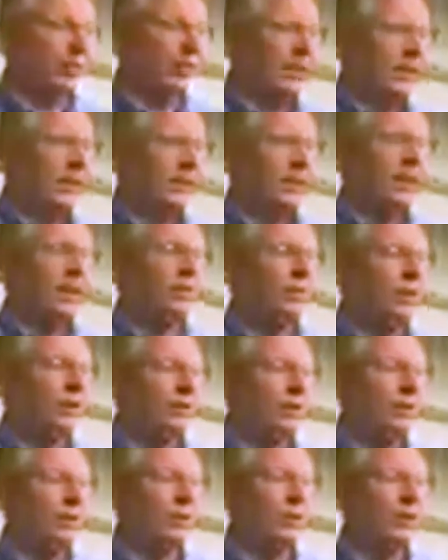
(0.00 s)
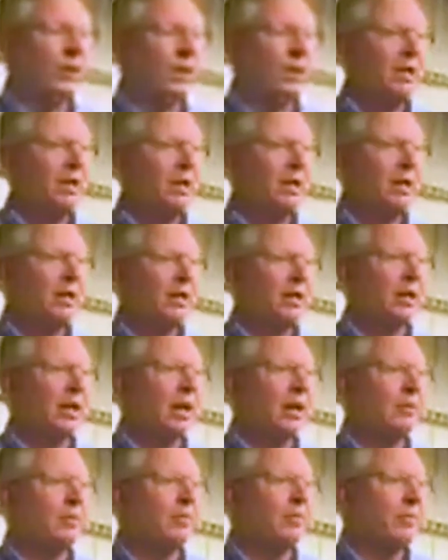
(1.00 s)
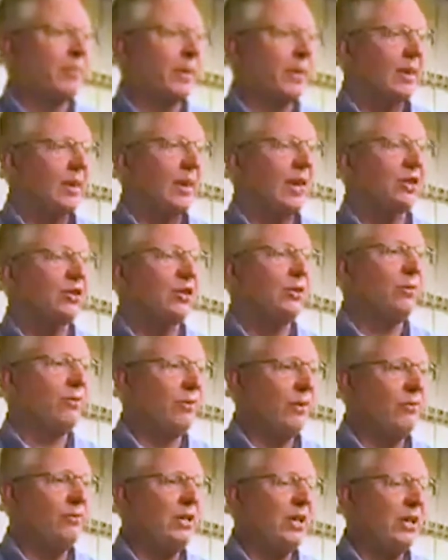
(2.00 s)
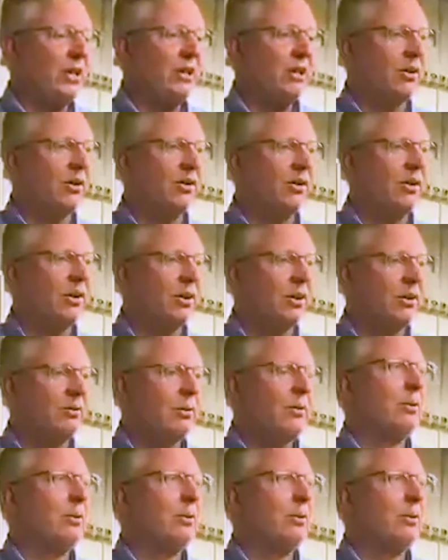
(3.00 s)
went down the Colorado River. 150 years.